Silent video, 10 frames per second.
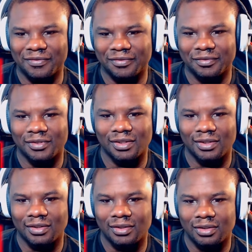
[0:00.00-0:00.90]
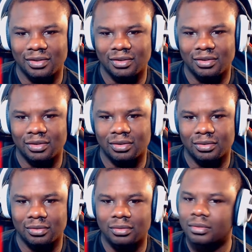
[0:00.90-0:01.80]

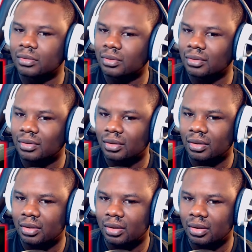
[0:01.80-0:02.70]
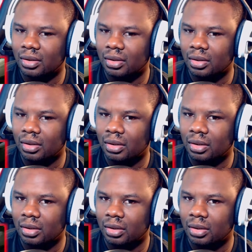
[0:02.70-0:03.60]

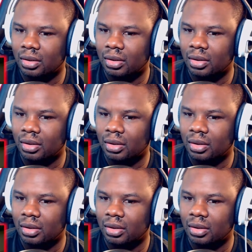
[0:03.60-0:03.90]
Nothing is said.